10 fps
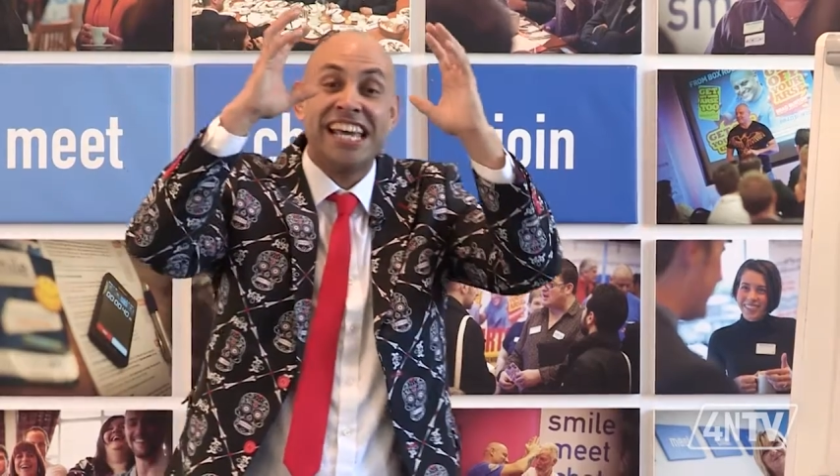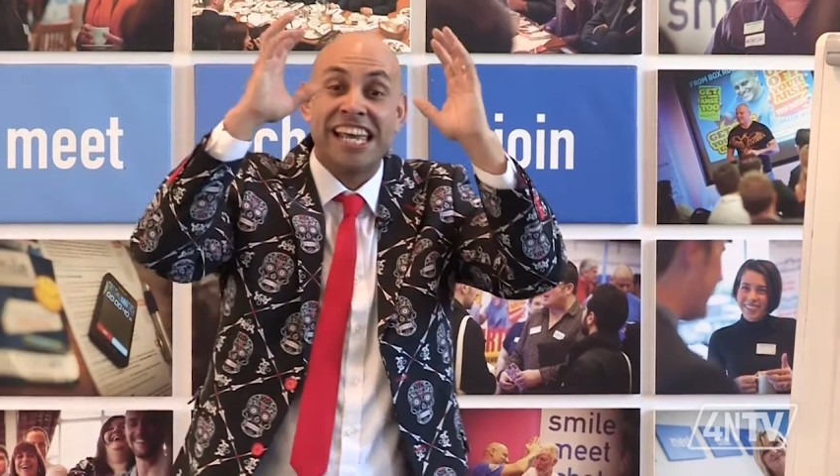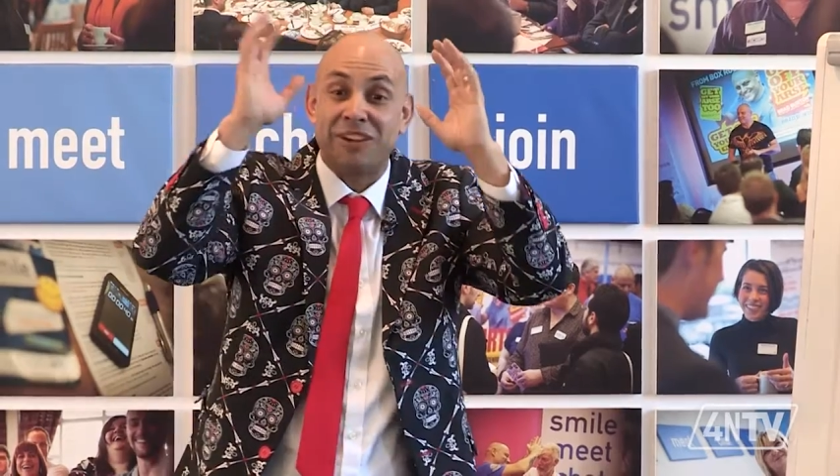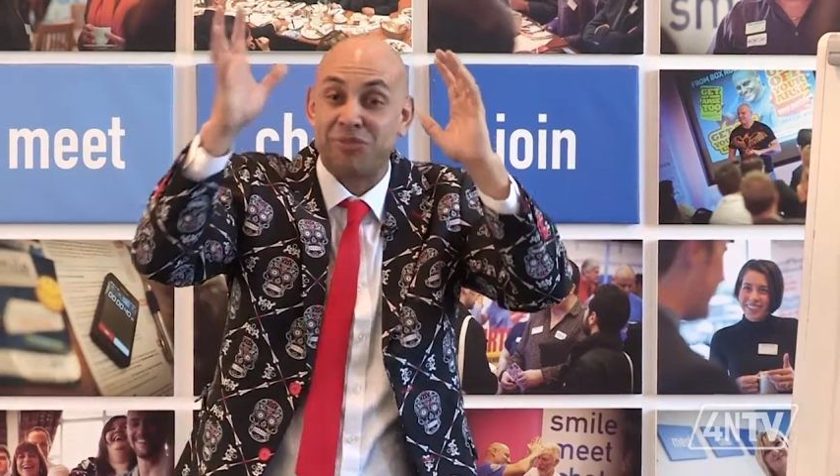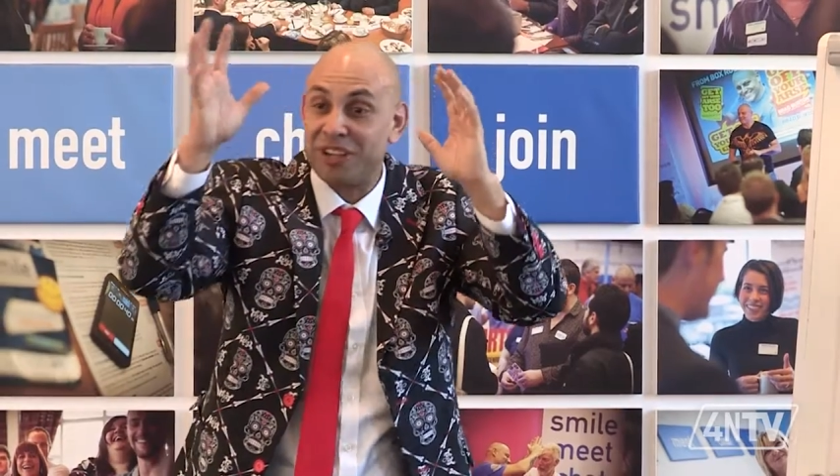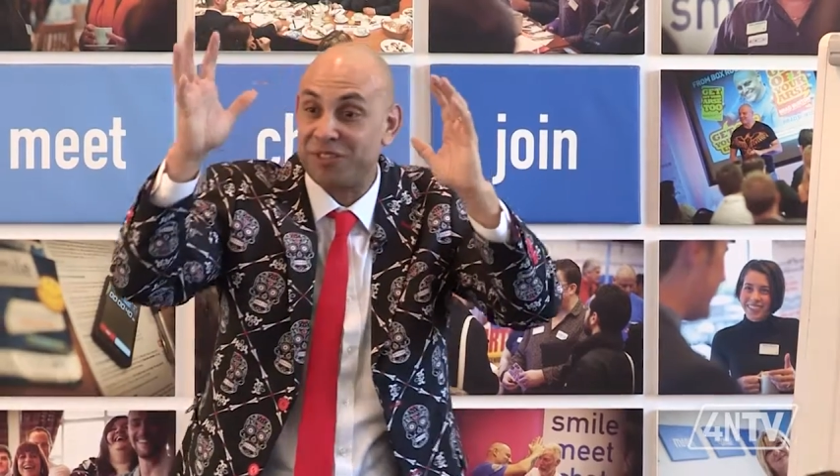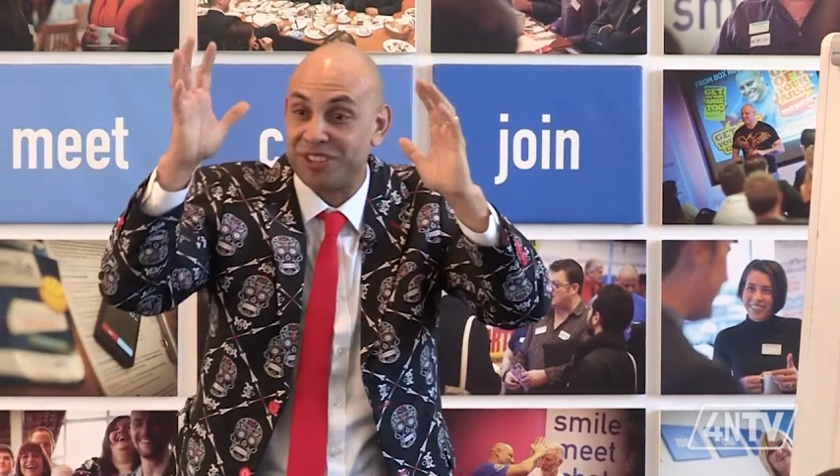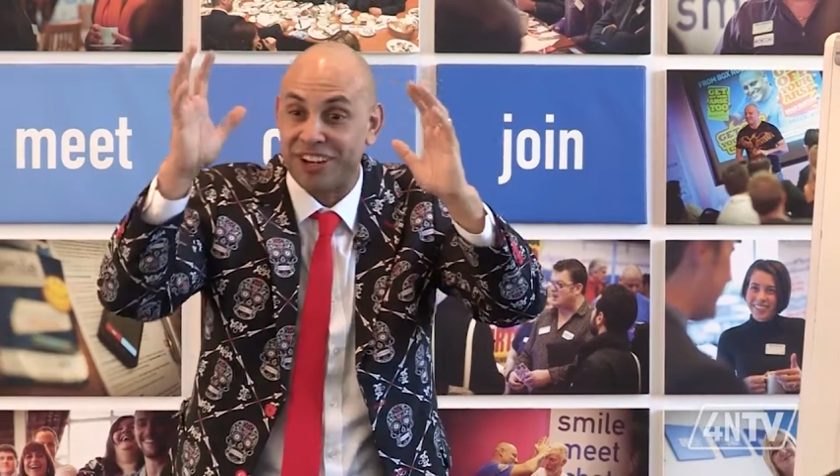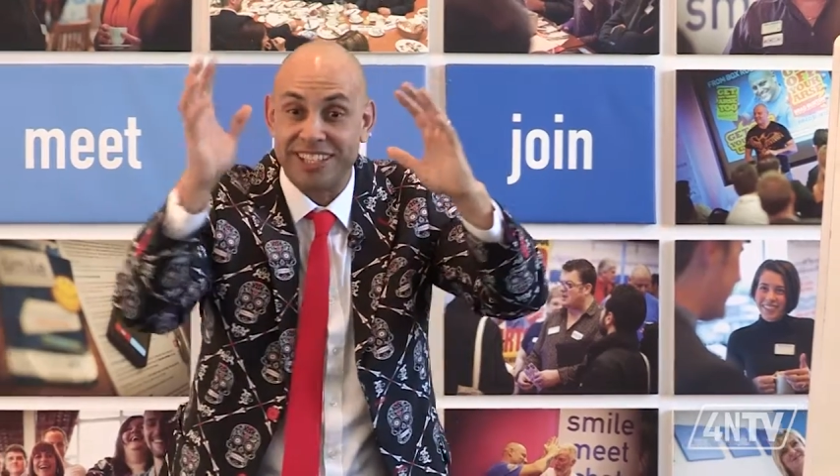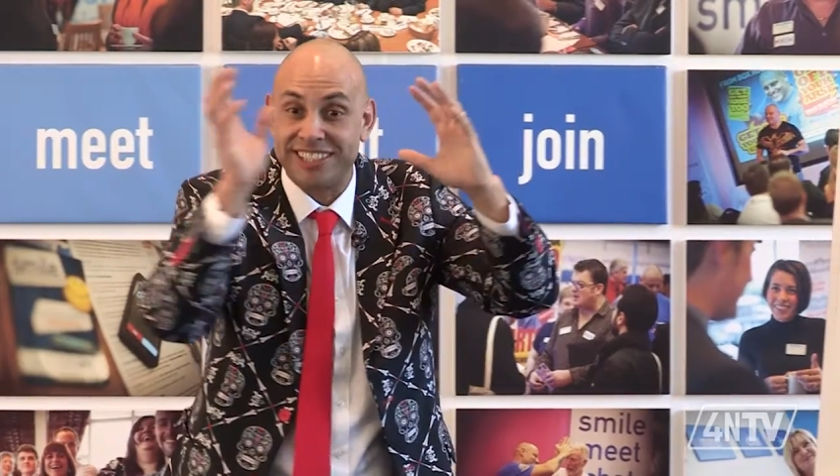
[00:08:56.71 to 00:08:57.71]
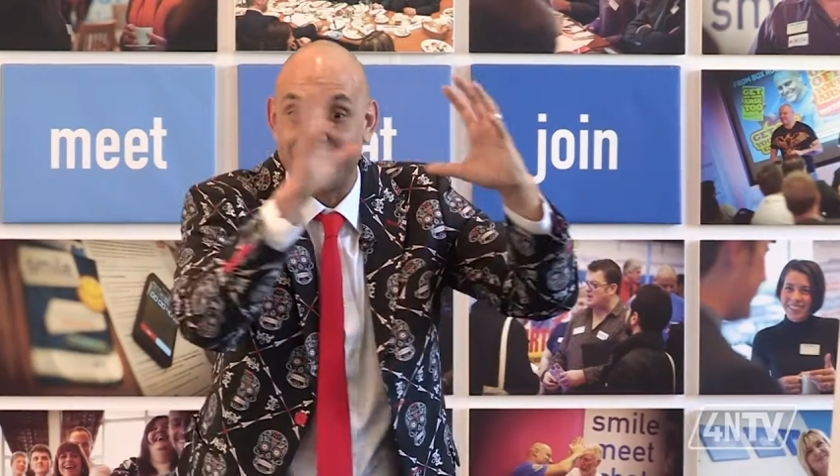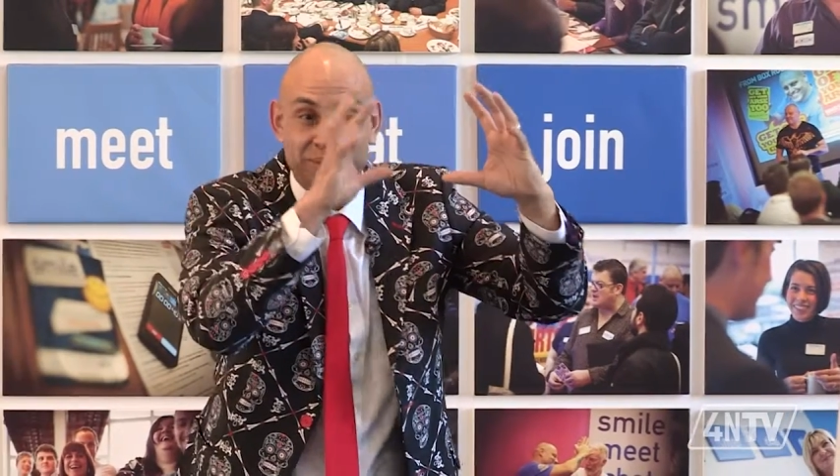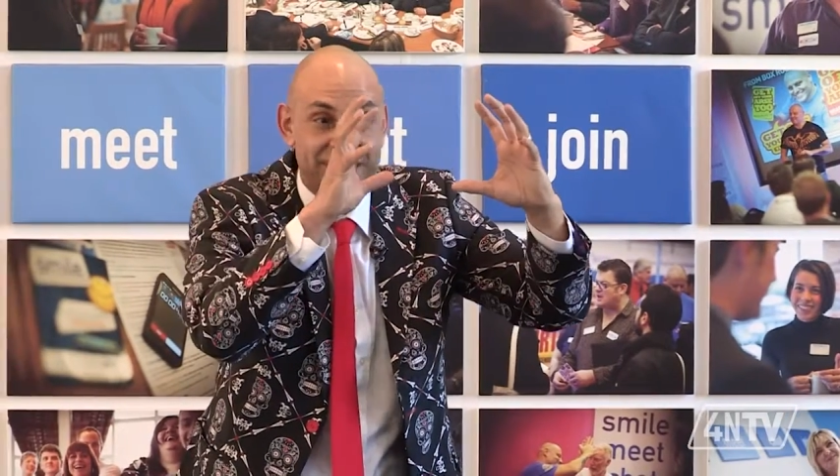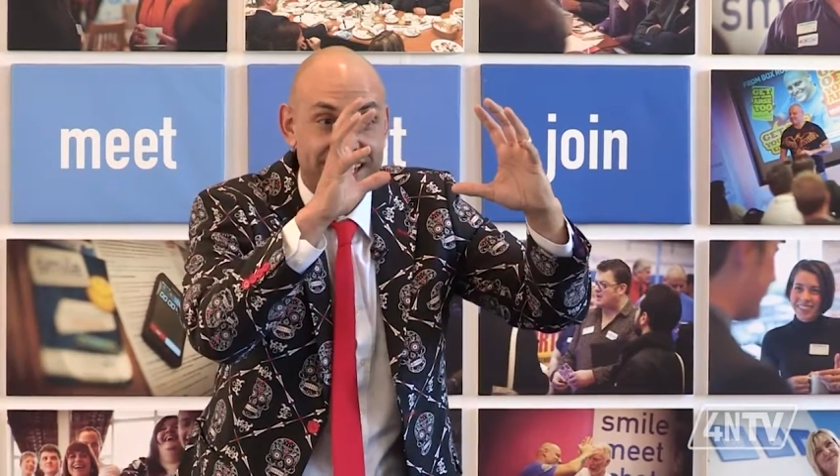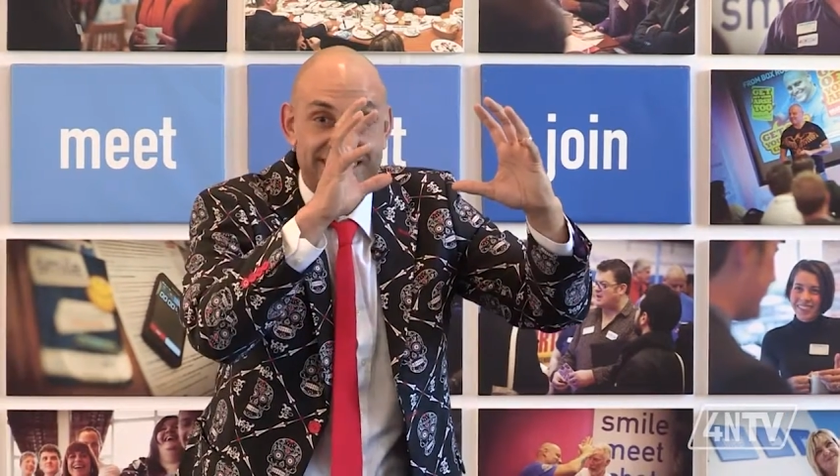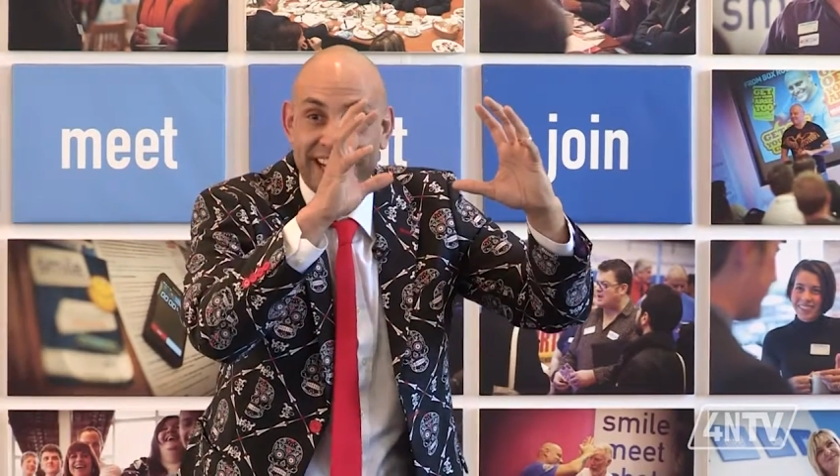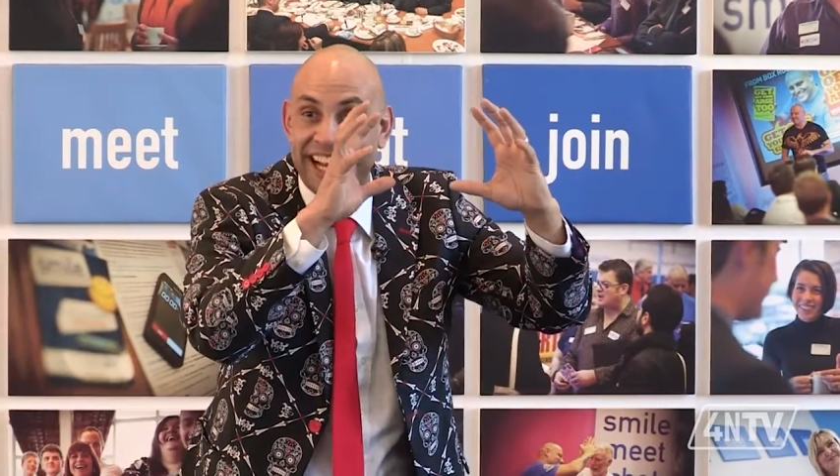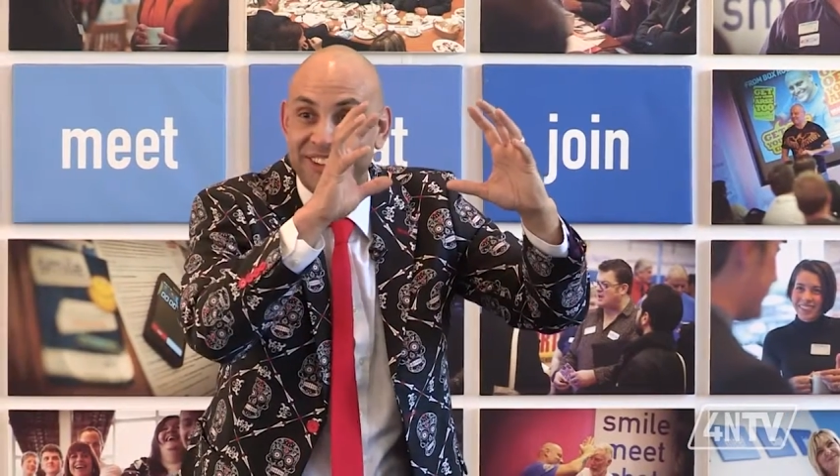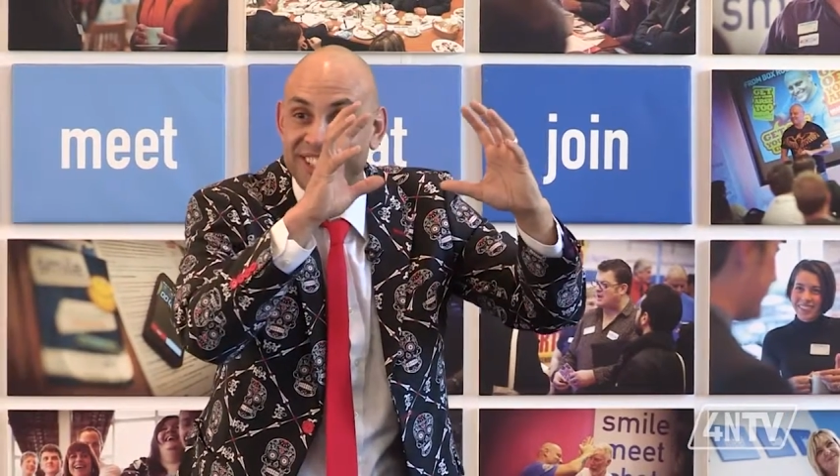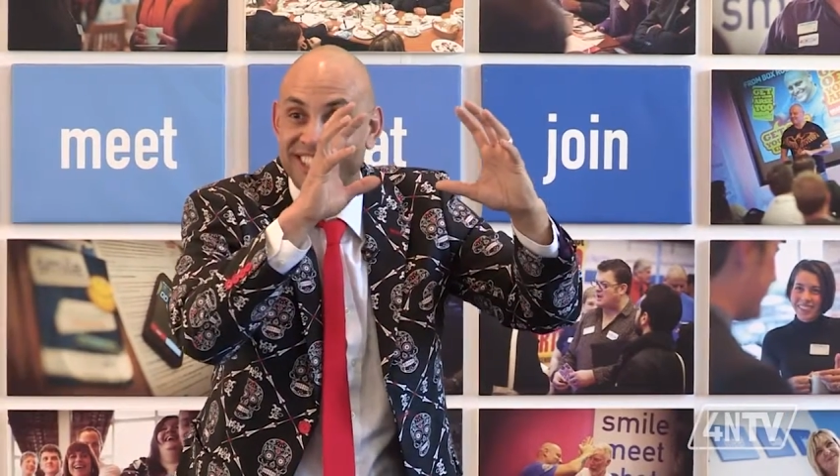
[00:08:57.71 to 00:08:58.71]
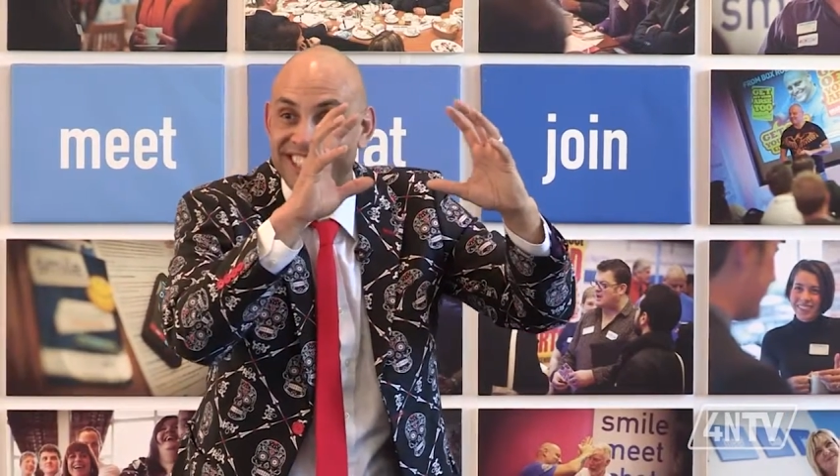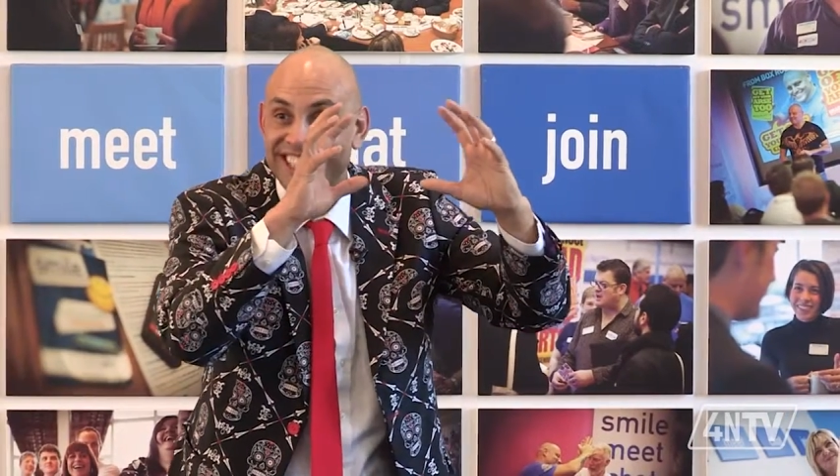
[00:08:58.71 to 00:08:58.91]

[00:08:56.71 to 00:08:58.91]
If one of you dies, the other one gets the house.